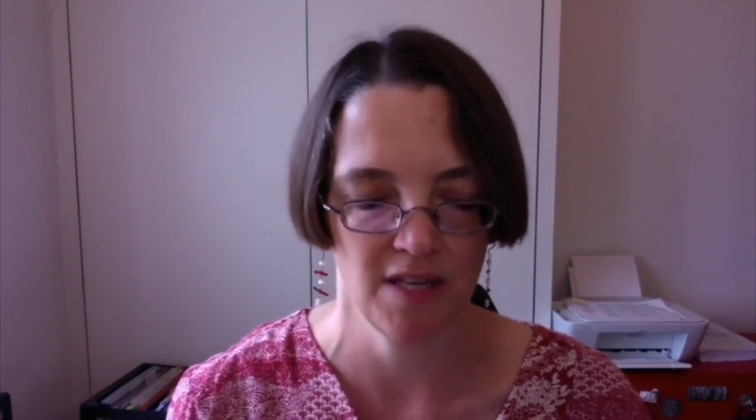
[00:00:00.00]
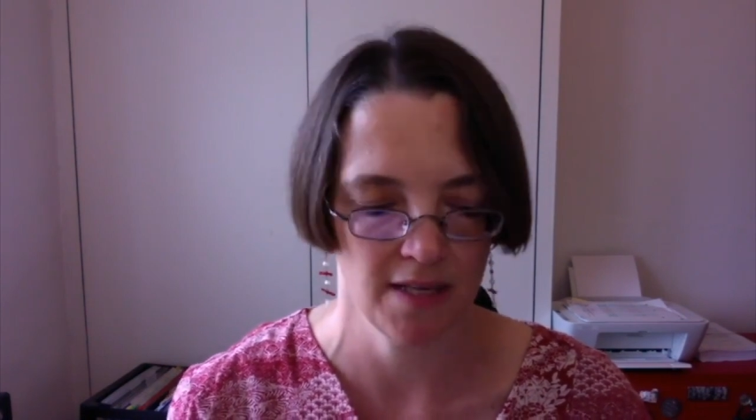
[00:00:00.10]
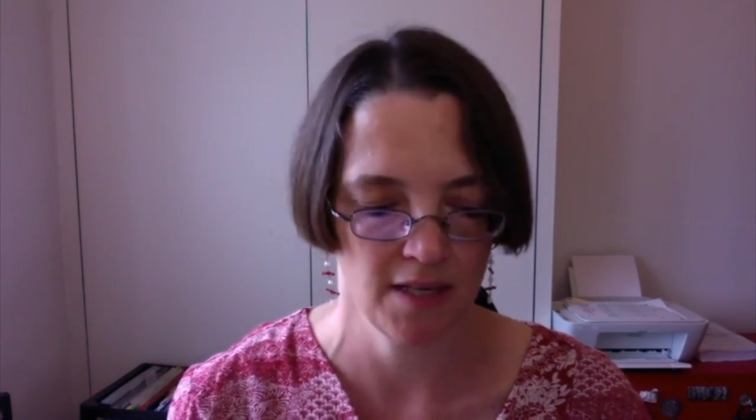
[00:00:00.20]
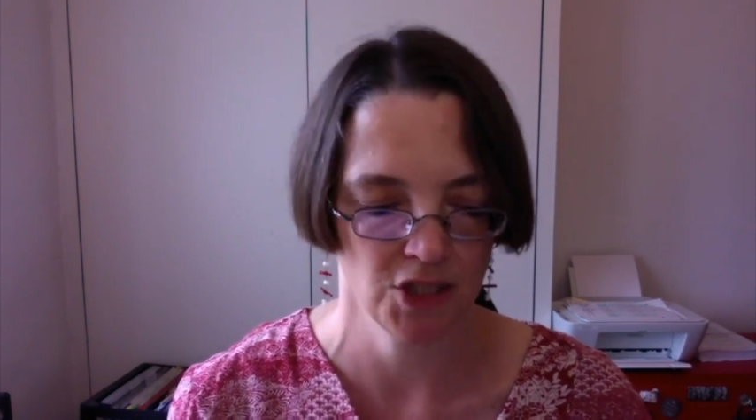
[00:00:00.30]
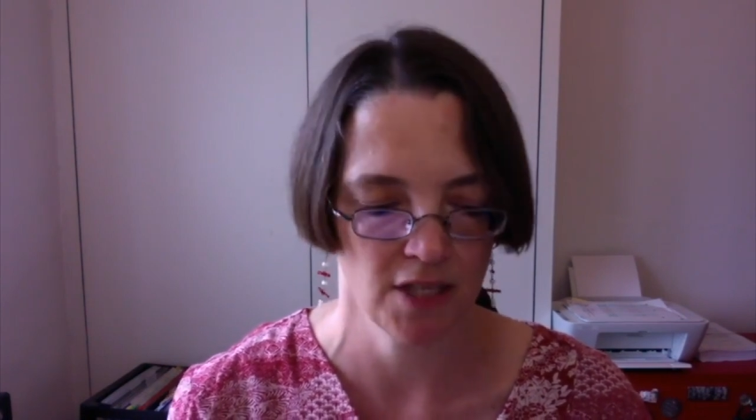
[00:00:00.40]

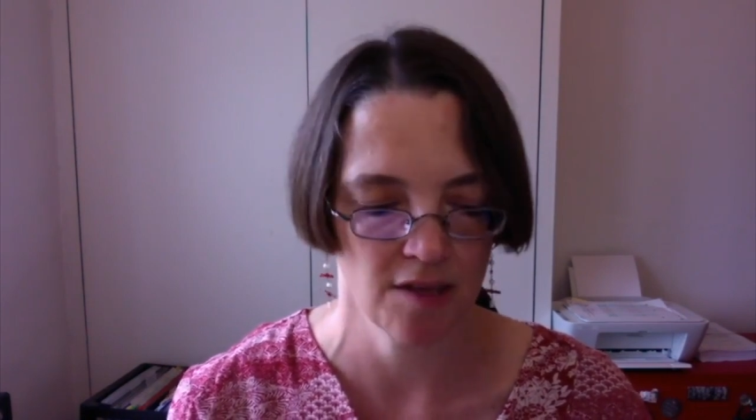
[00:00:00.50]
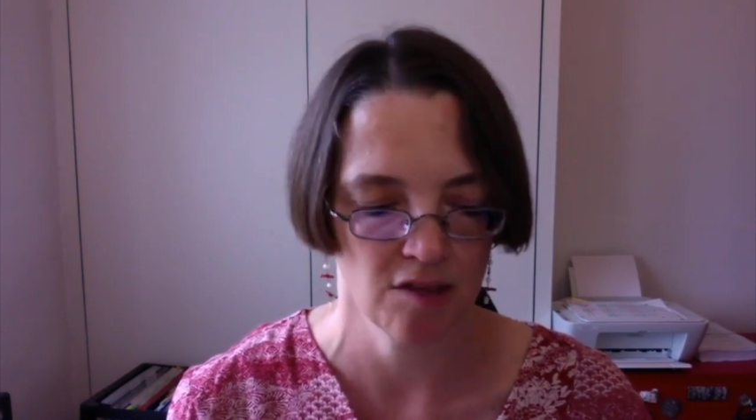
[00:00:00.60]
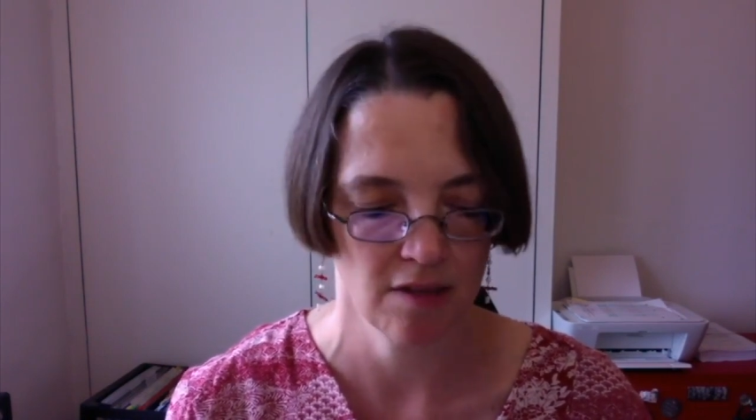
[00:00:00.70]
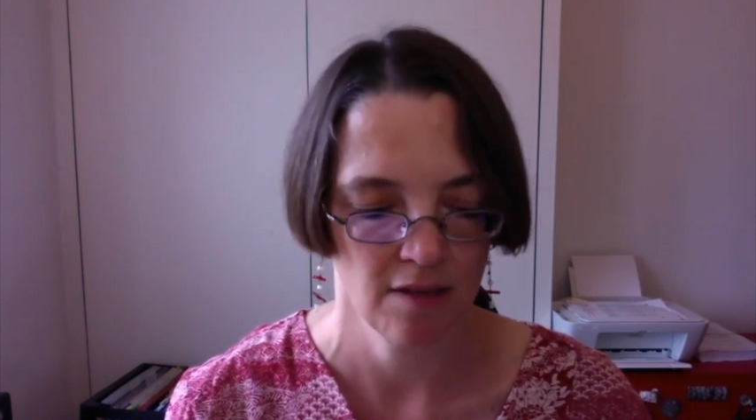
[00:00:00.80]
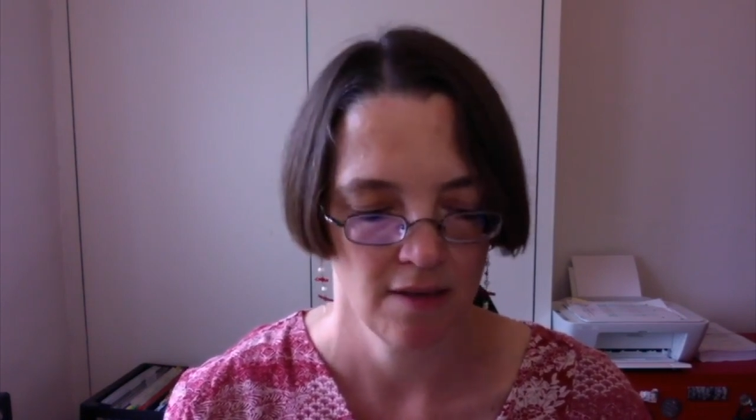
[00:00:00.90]

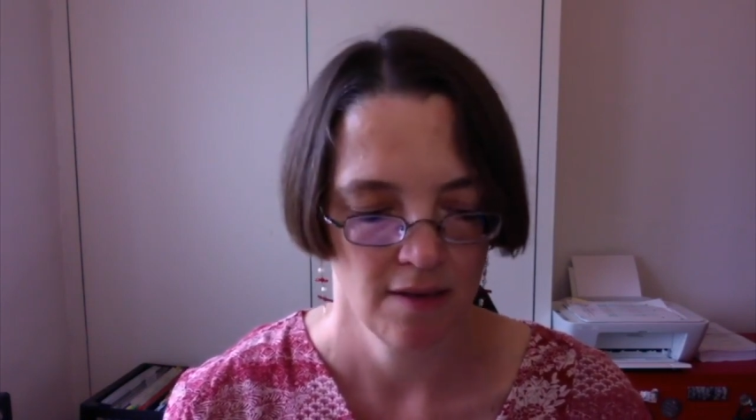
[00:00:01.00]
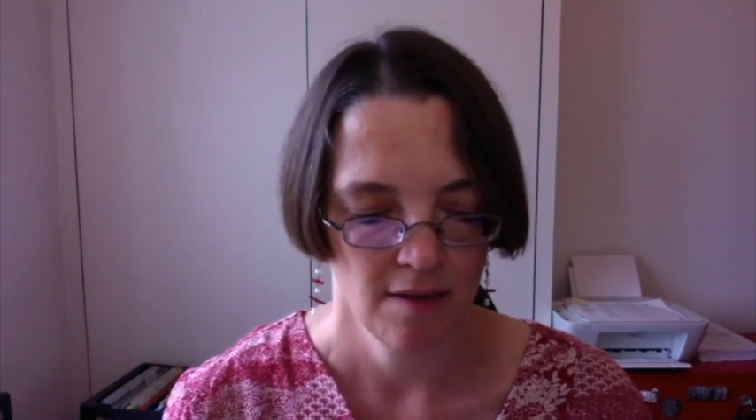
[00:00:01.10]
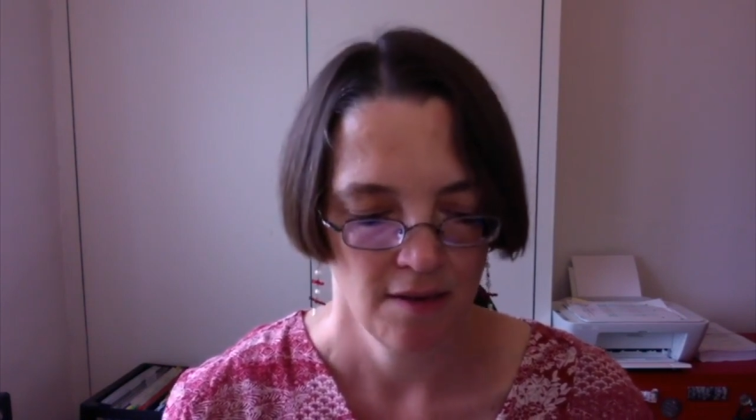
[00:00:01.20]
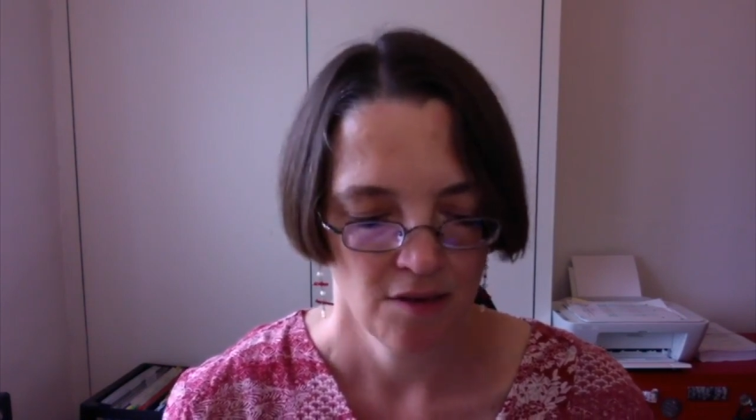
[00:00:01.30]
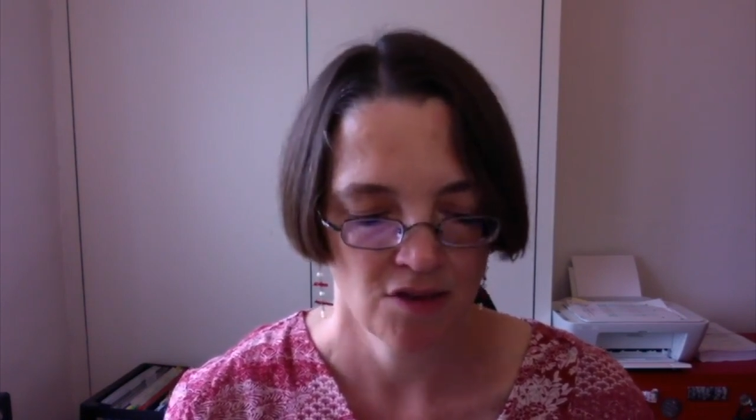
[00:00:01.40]
NHS.
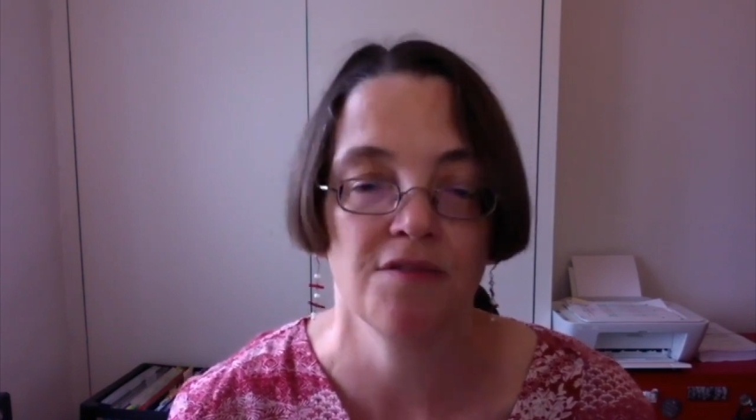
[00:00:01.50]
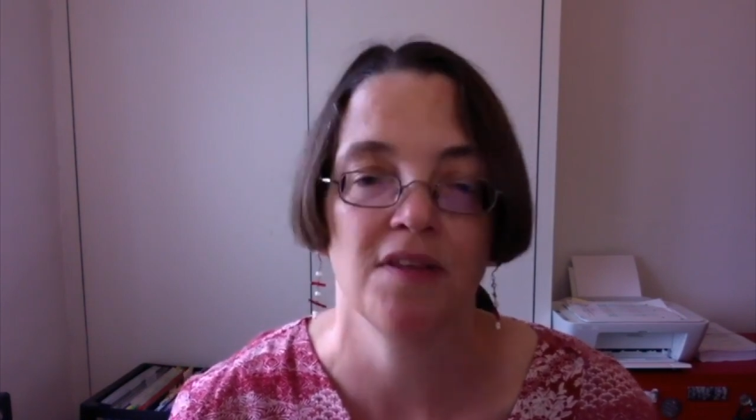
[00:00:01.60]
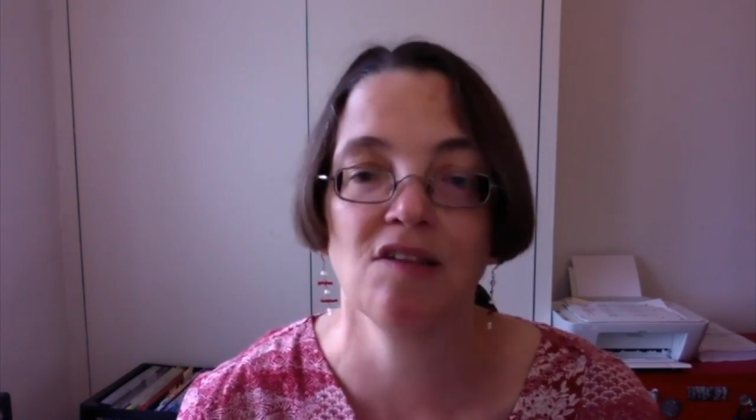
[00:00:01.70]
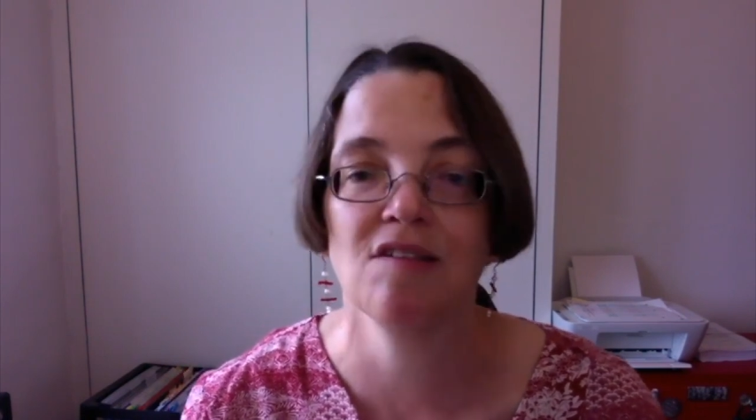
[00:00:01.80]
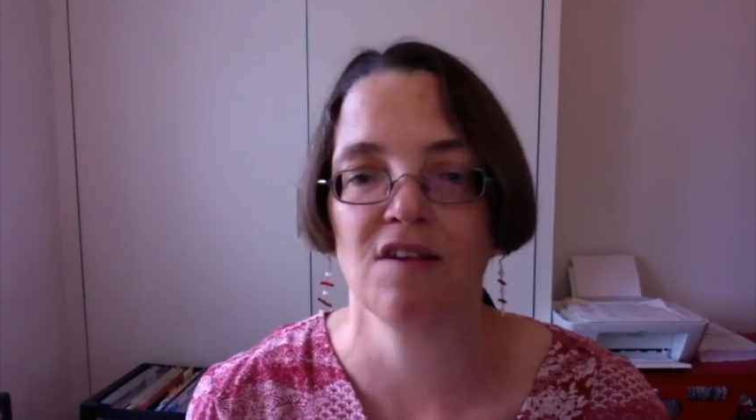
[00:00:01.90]
So
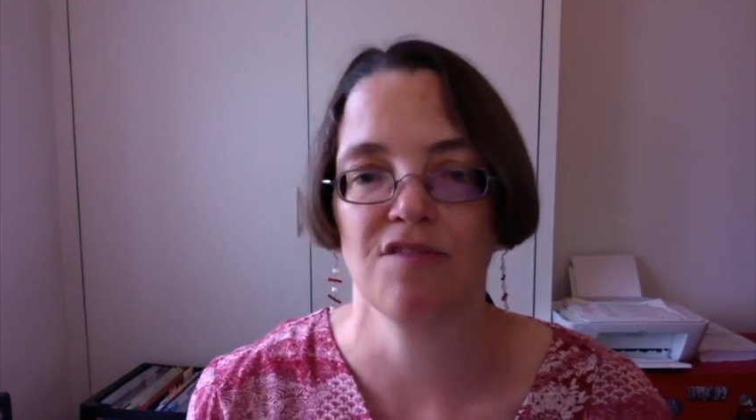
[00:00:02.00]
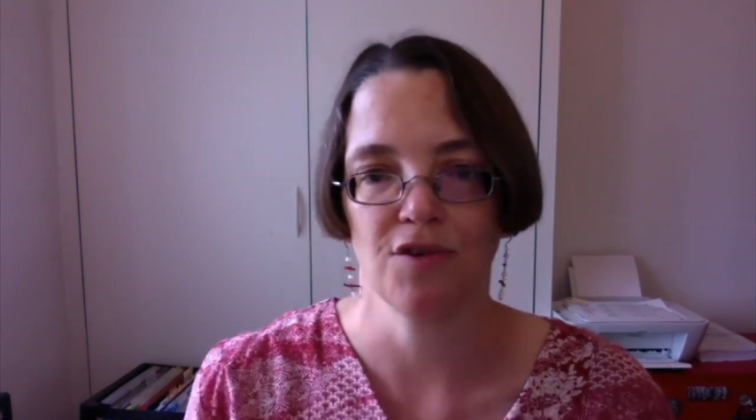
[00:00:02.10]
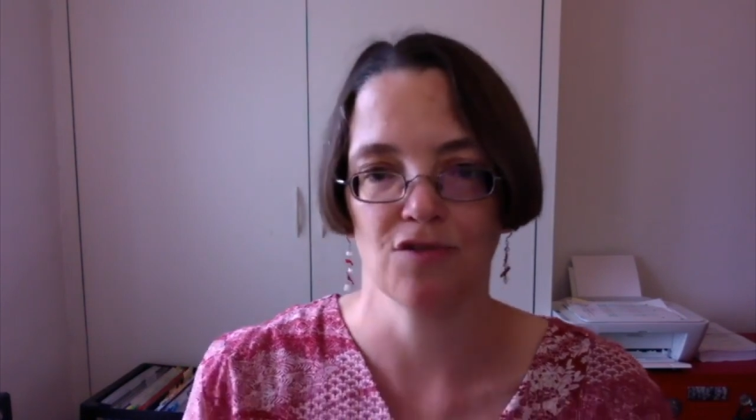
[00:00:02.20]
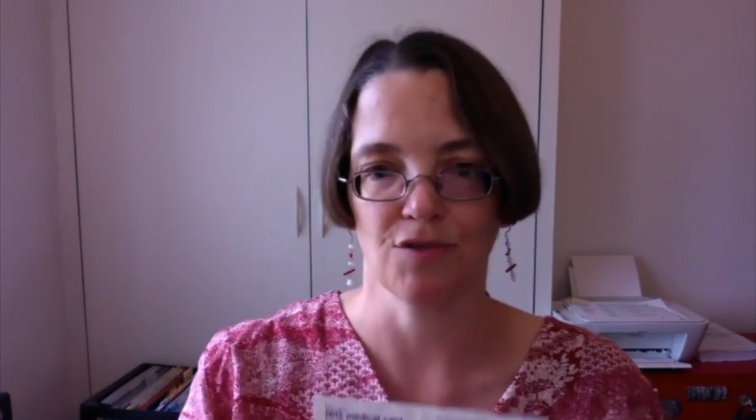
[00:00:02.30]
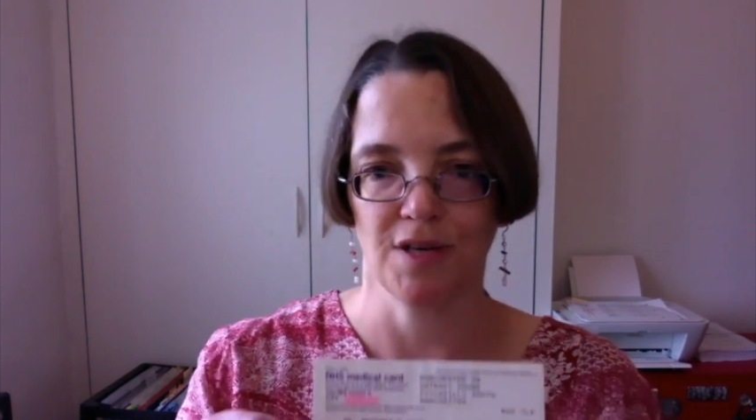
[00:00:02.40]
this is the
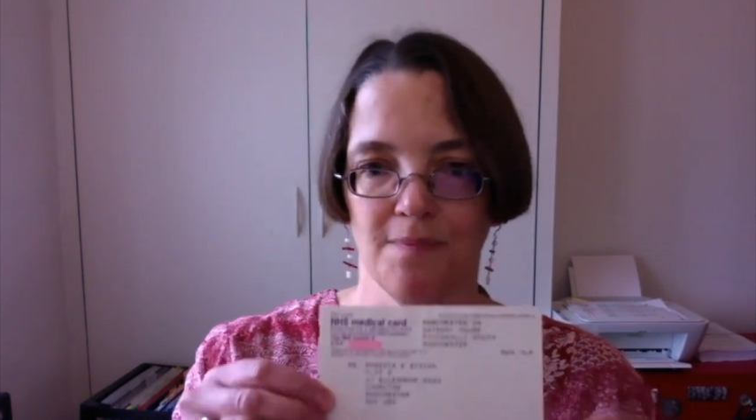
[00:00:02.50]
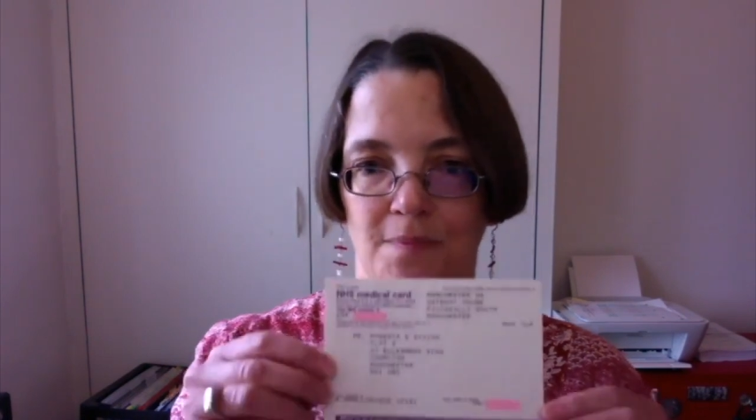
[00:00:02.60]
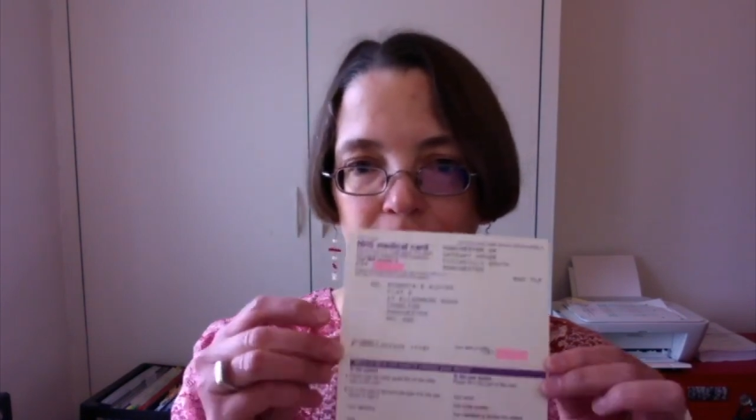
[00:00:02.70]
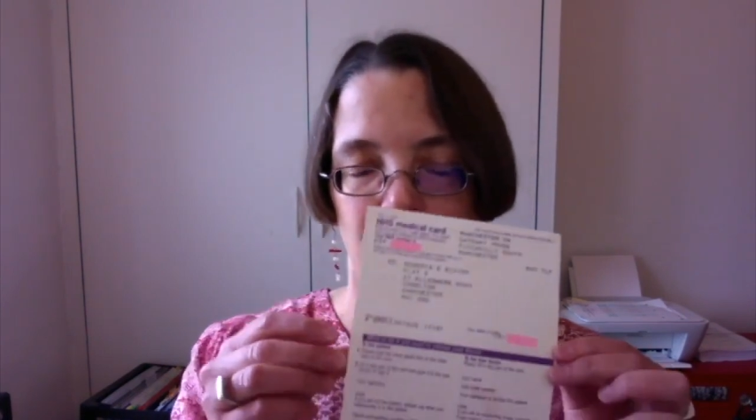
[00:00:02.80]
first one.